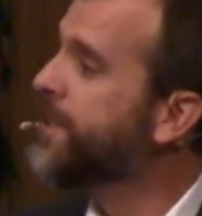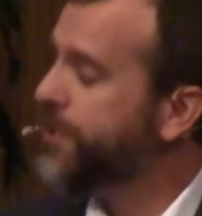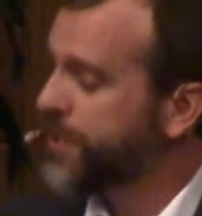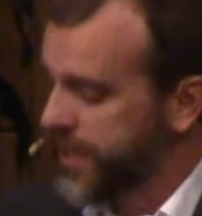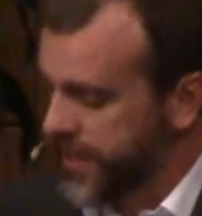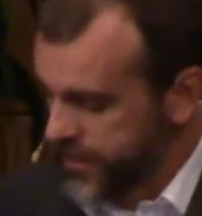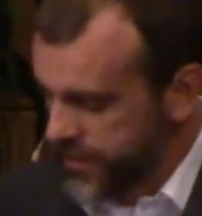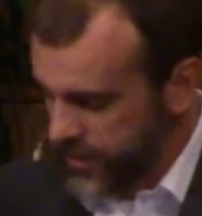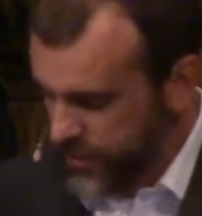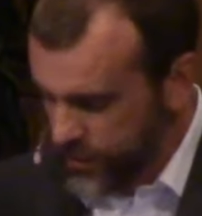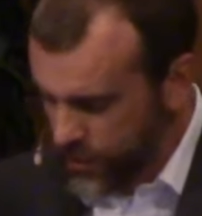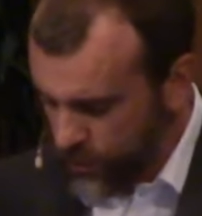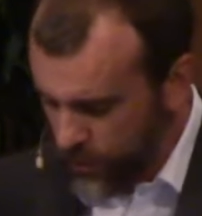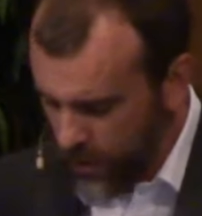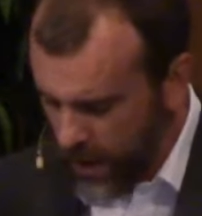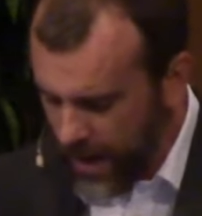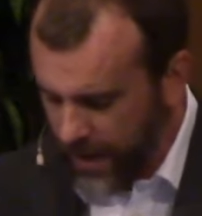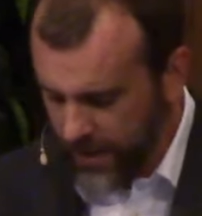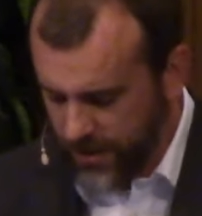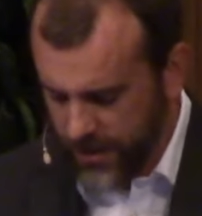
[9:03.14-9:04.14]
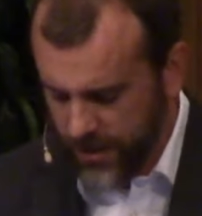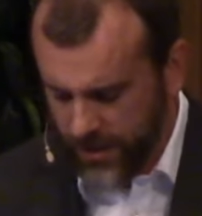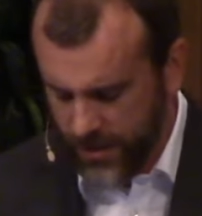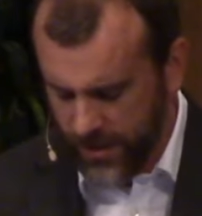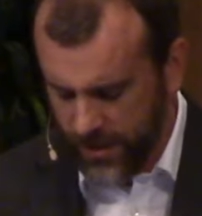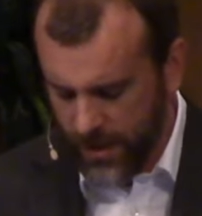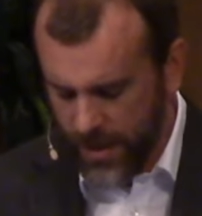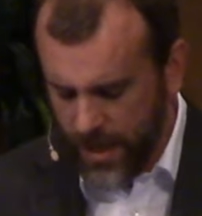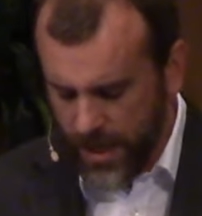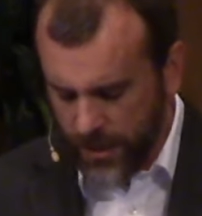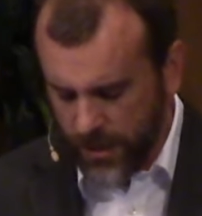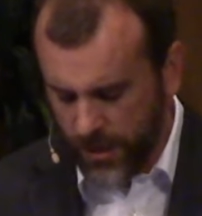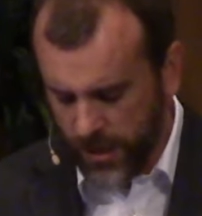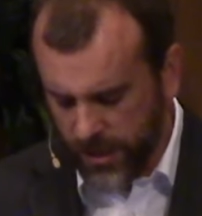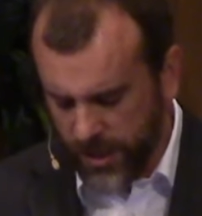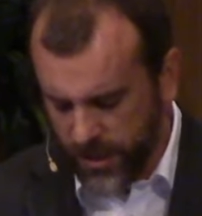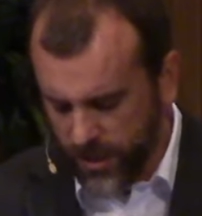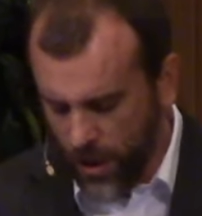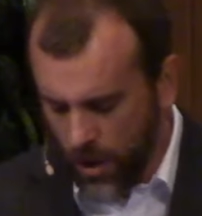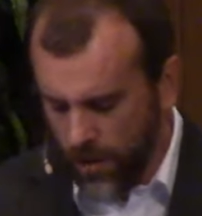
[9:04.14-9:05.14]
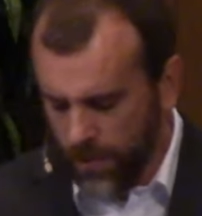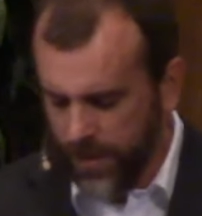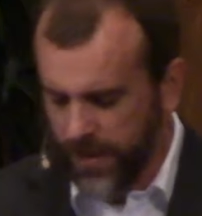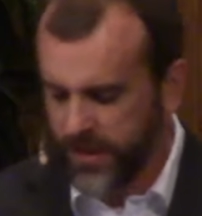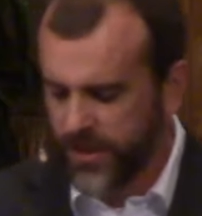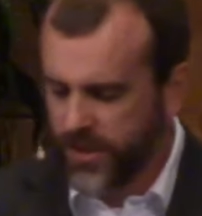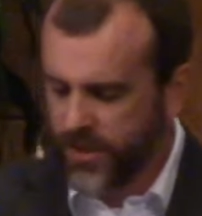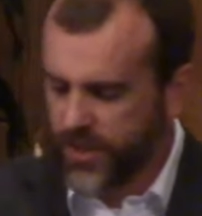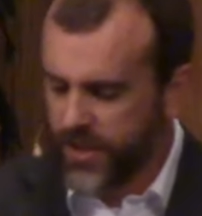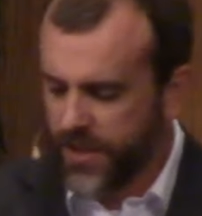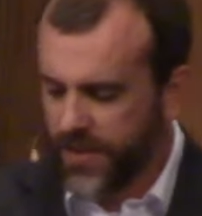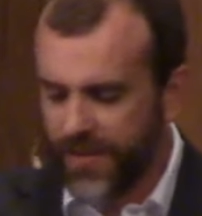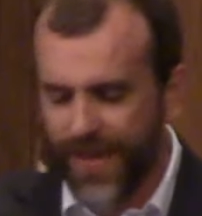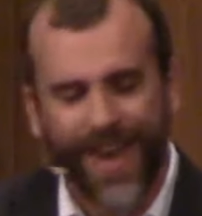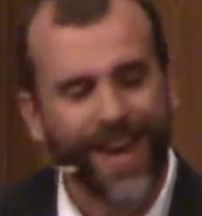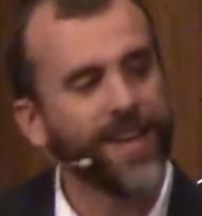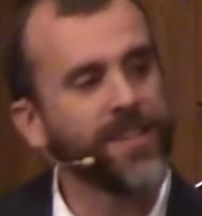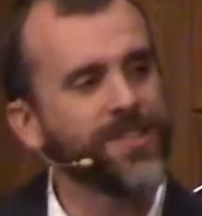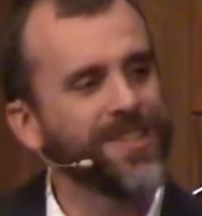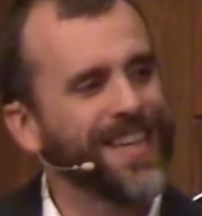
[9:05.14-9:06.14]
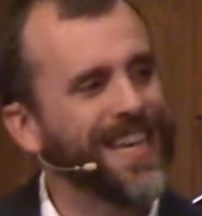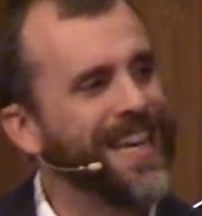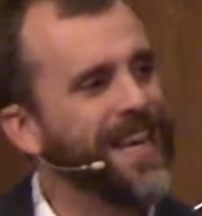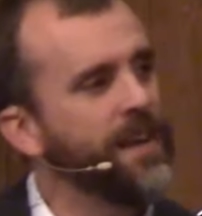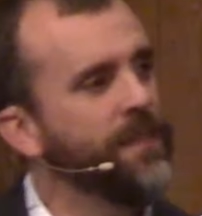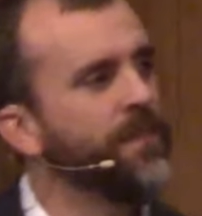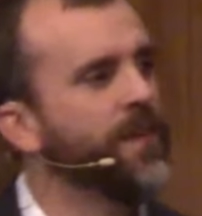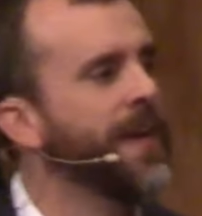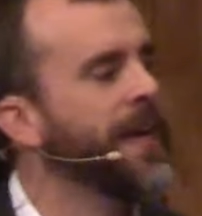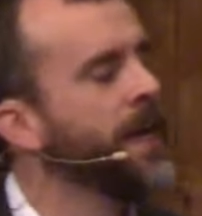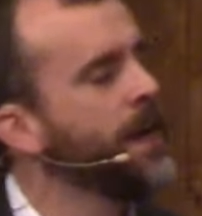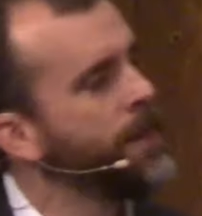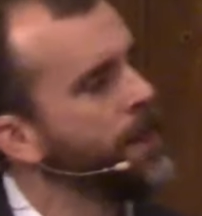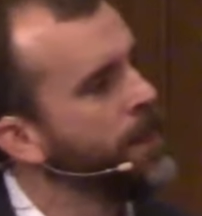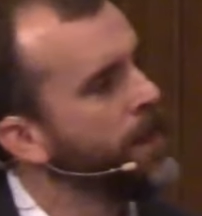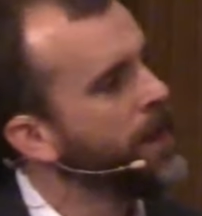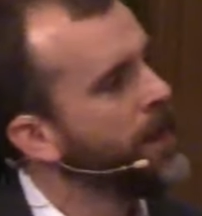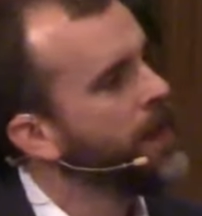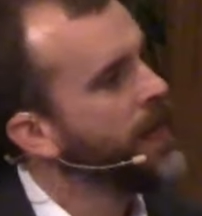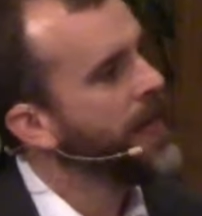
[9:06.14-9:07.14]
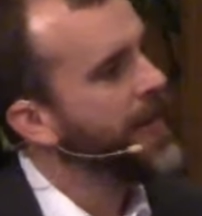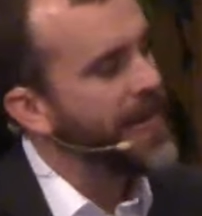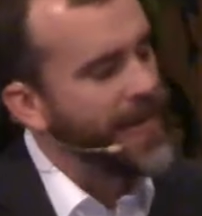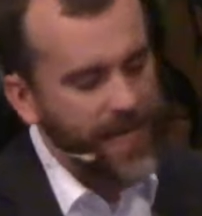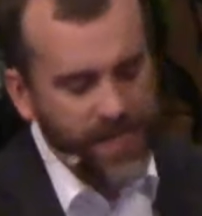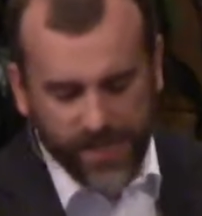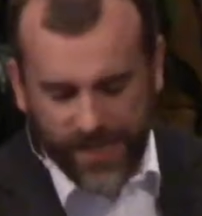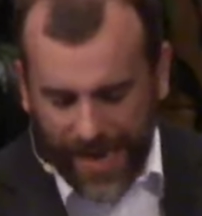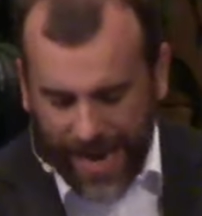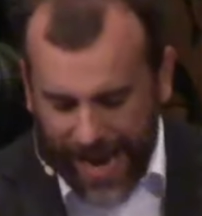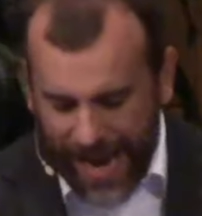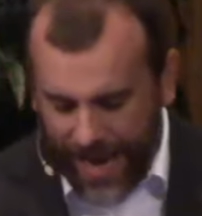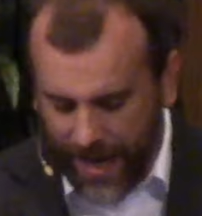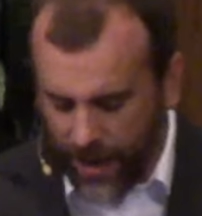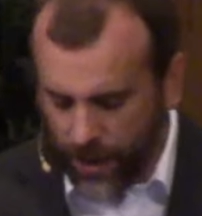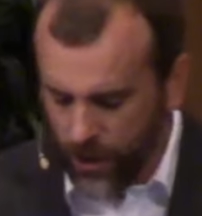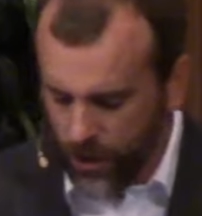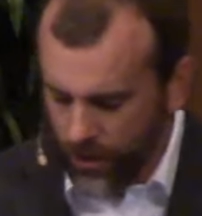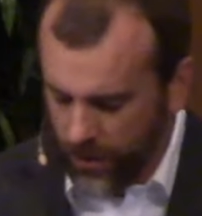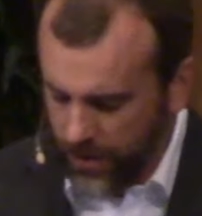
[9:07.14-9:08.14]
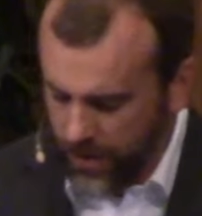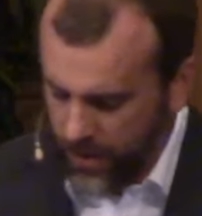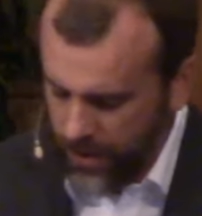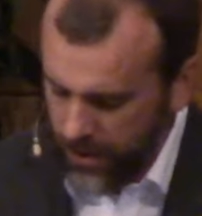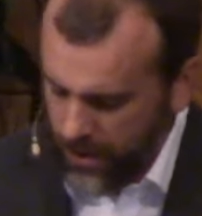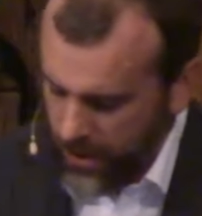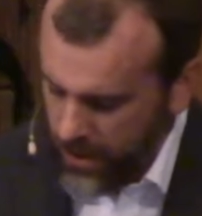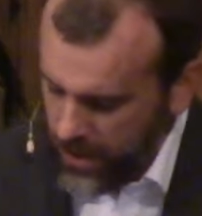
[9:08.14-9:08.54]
Jesus Christ. So the psalmist's thanksgiving is anchored